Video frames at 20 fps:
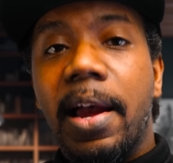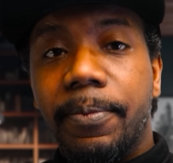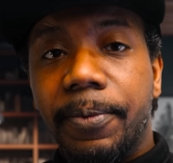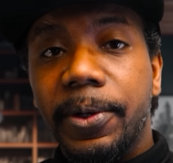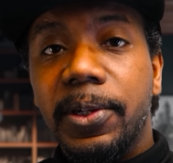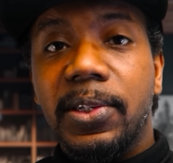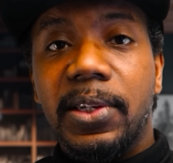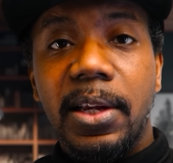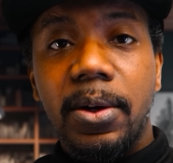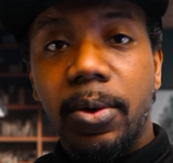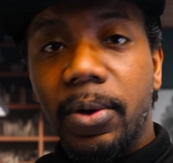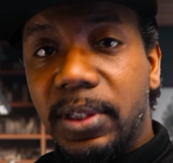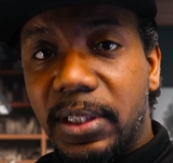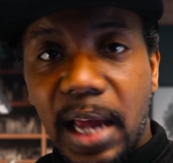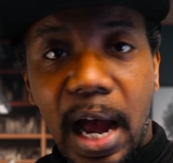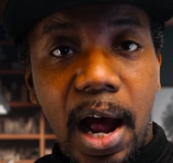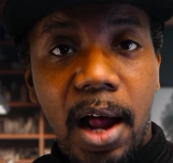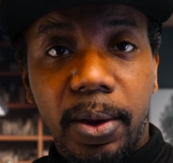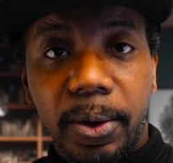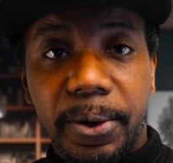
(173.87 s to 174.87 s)
every single
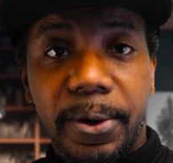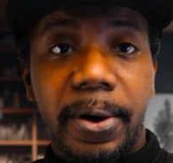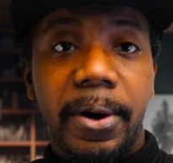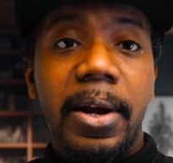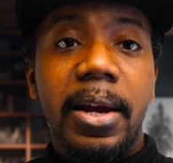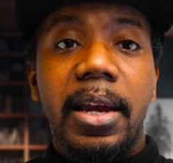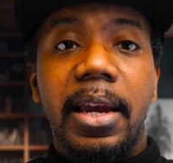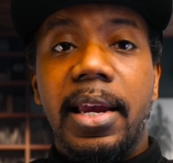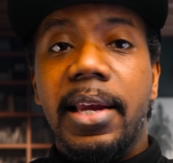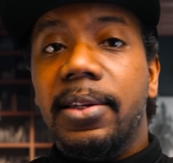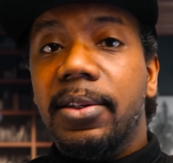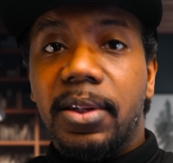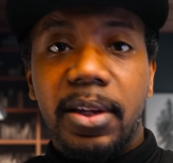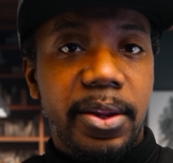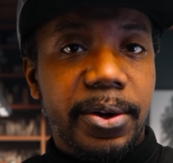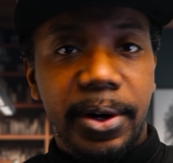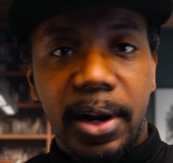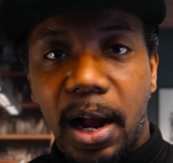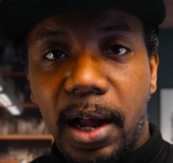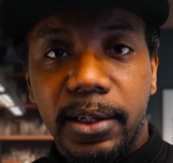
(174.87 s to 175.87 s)
dollar into
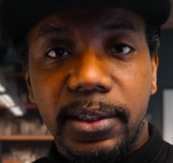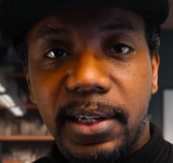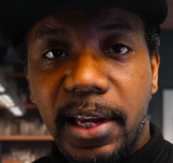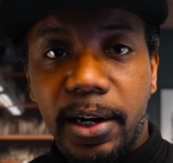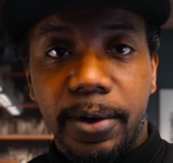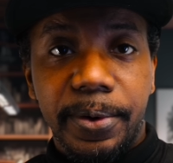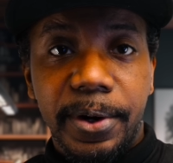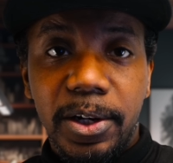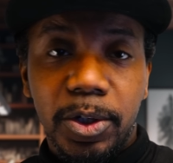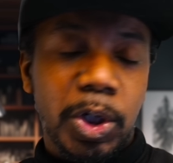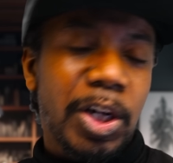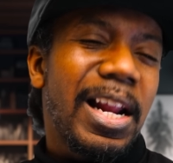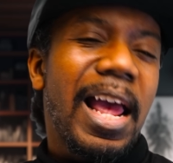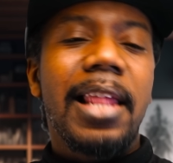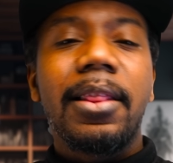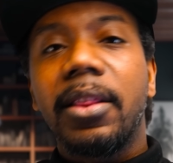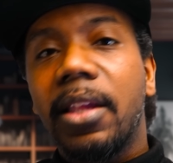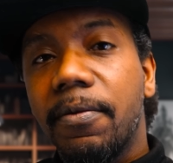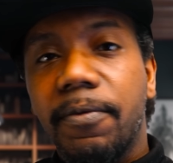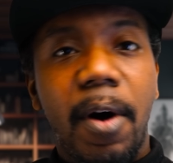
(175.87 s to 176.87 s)
their content creation,
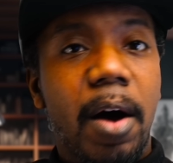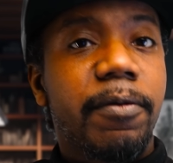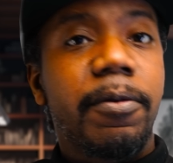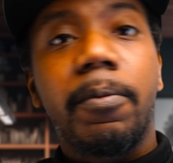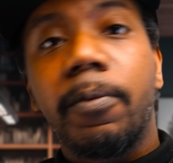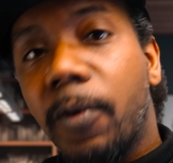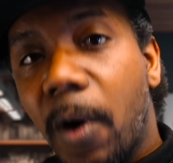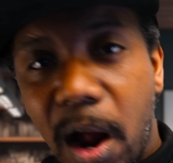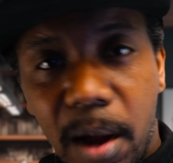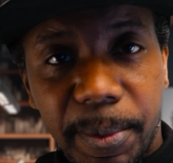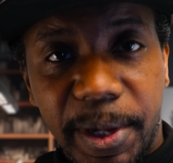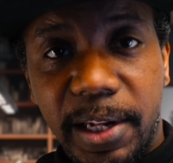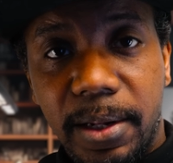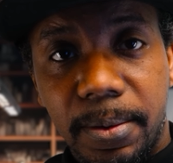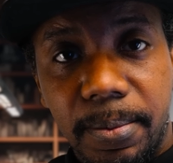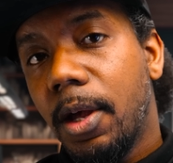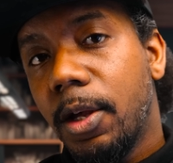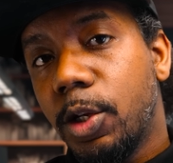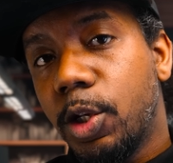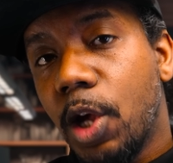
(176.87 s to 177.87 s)
and live off of ramen.
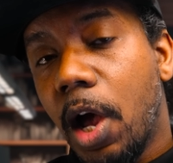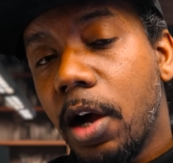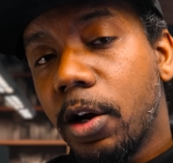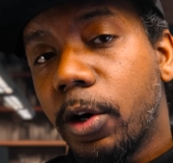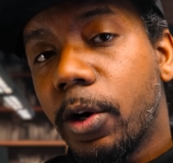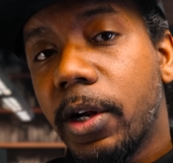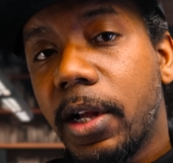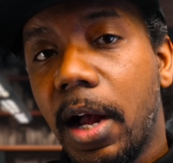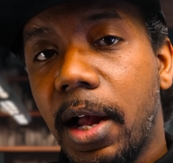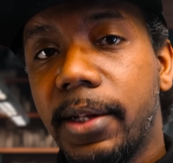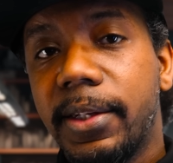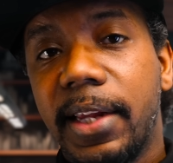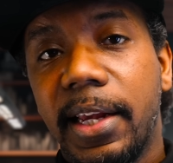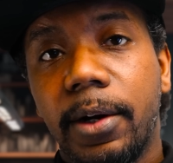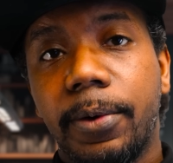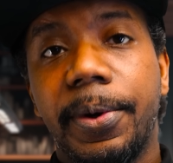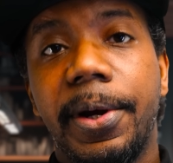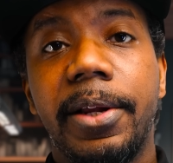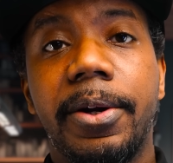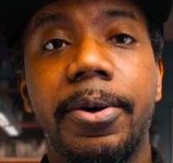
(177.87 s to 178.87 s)
Younger
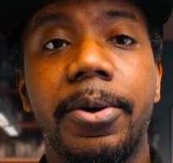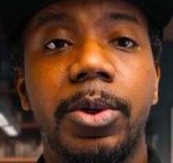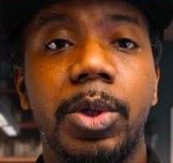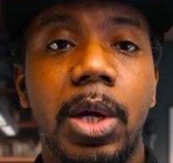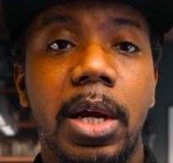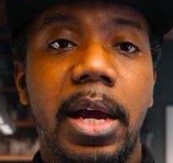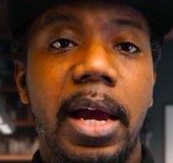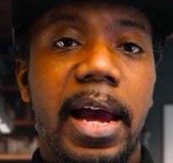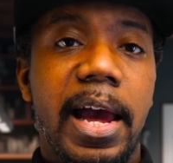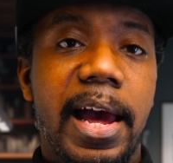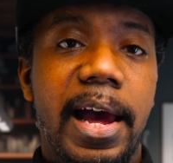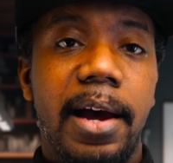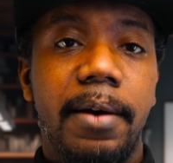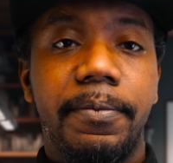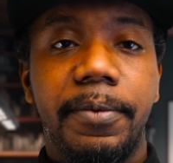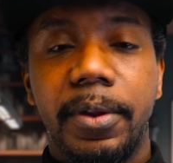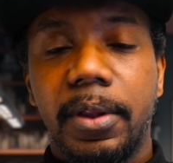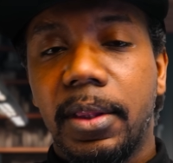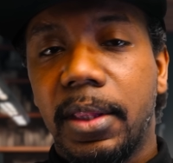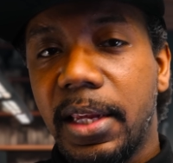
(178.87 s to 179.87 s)
content creators
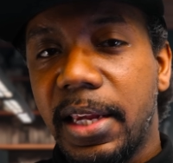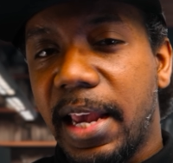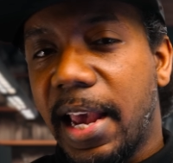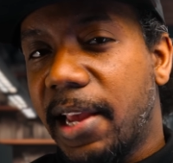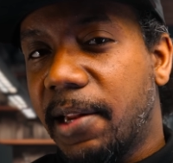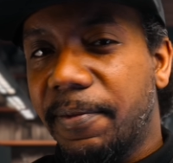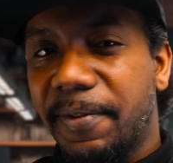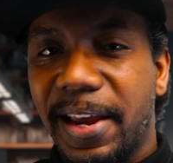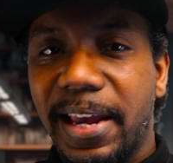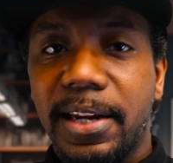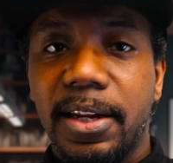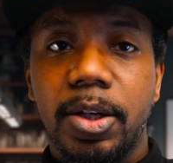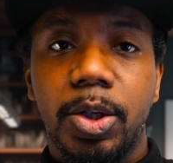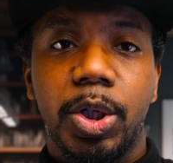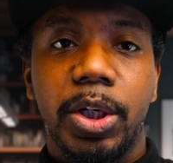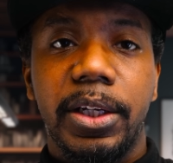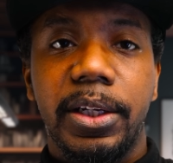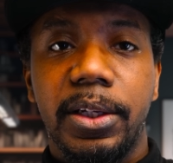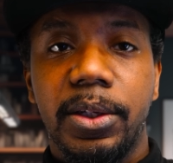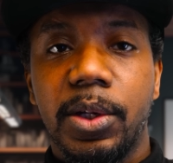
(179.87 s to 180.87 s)
have the
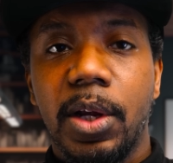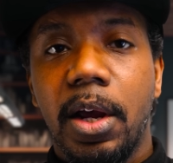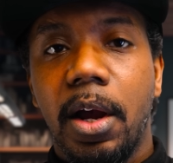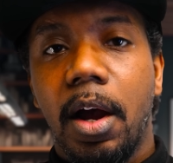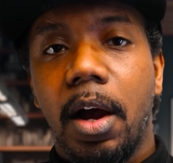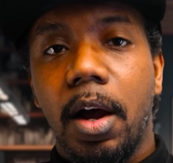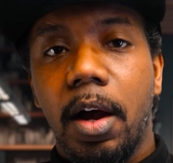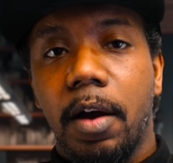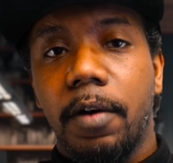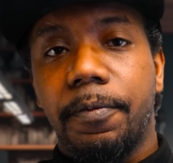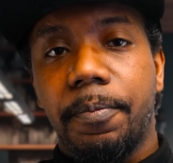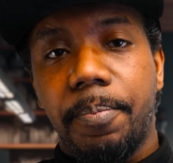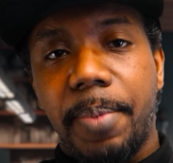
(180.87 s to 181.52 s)
advantages of